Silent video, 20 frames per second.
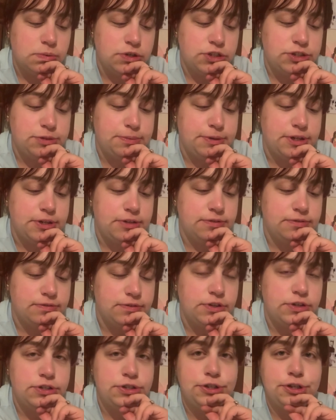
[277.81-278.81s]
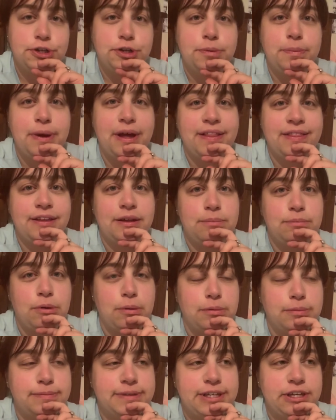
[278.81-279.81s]
watch a bit of YouTube, and then
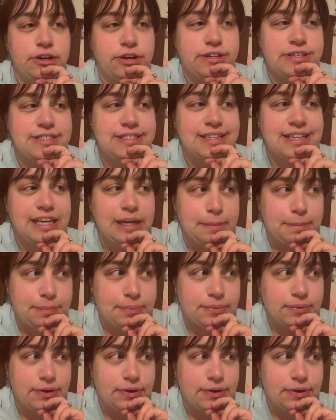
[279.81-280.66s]
probably go to sleep.